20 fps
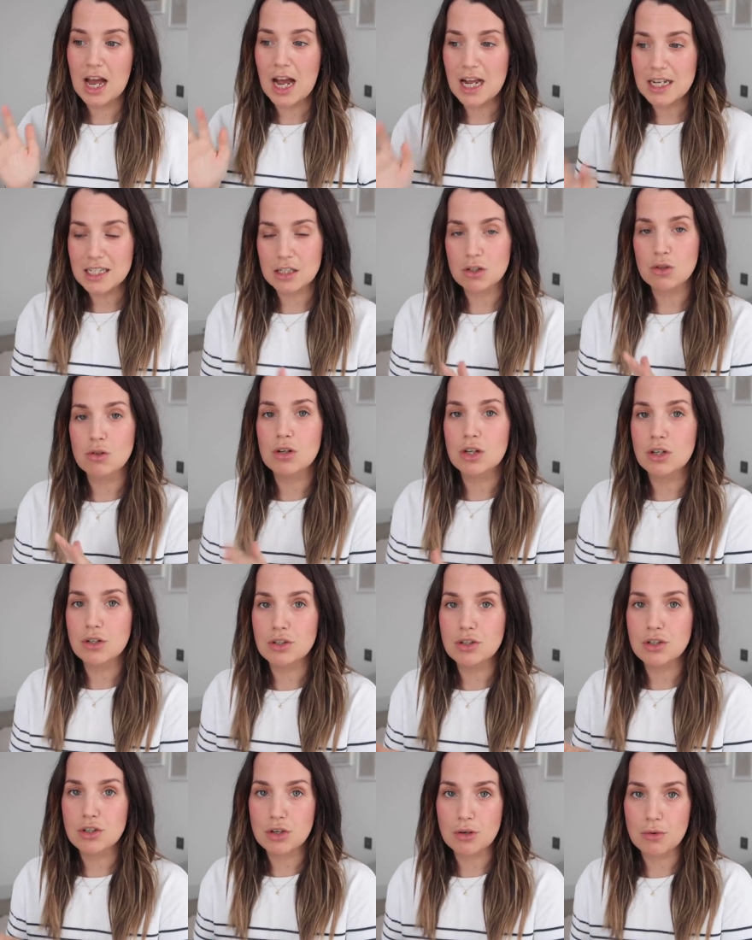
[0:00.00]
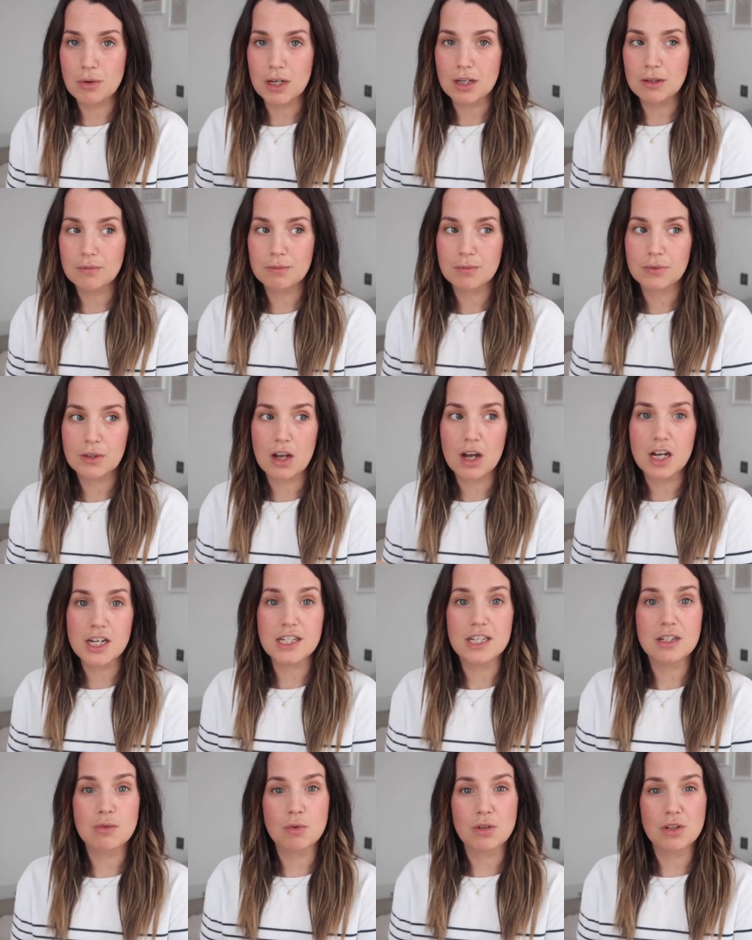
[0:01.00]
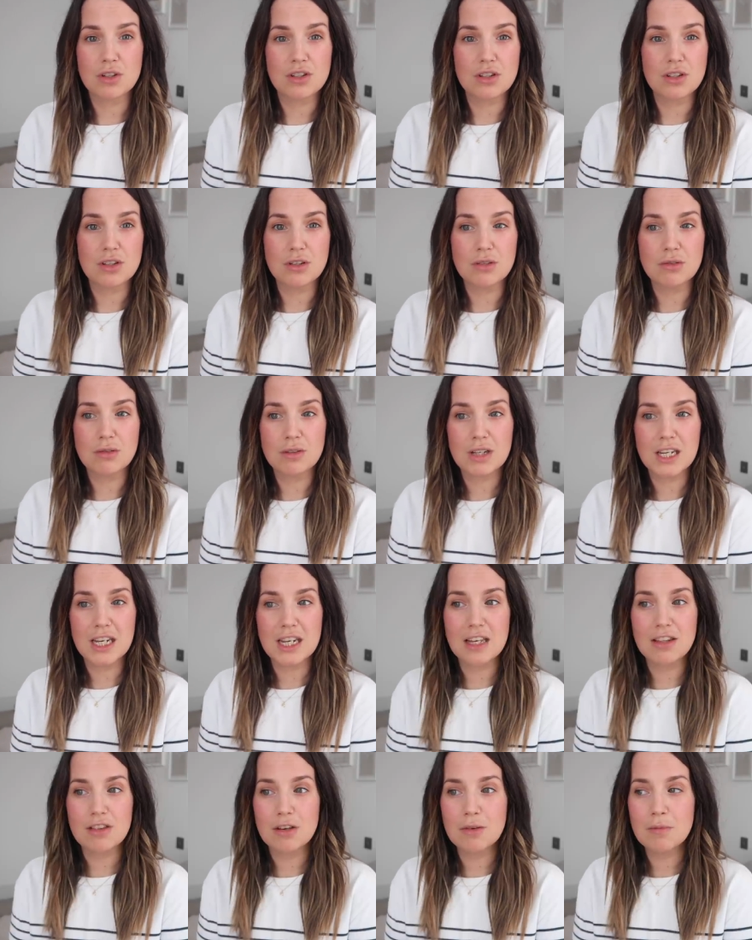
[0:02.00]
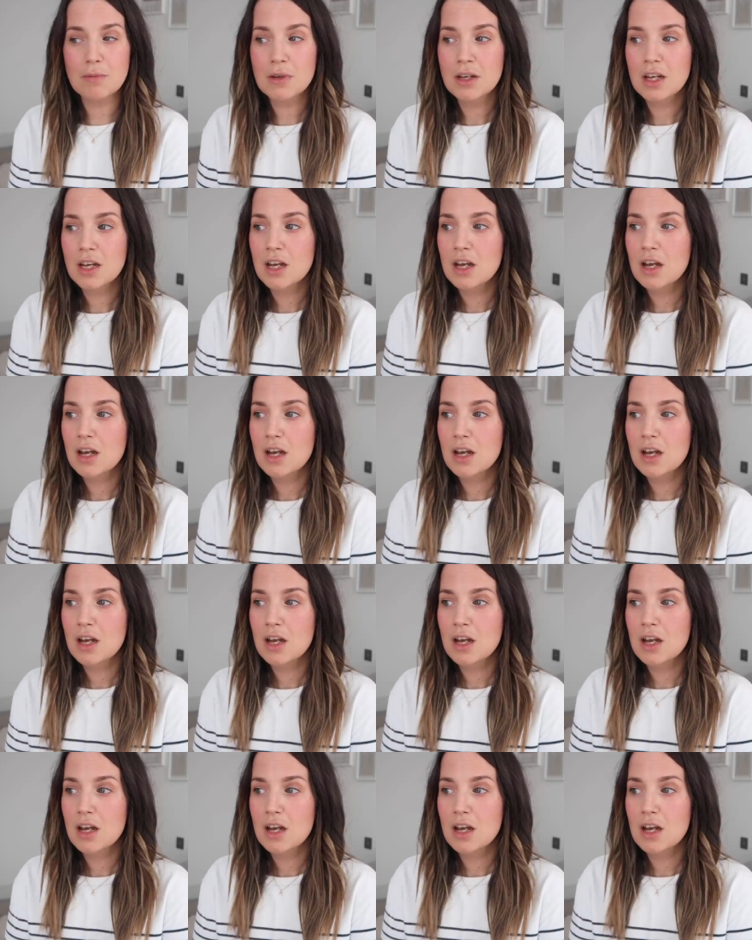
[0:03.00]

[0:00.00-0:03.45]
As I got closer to it, I did want to hear them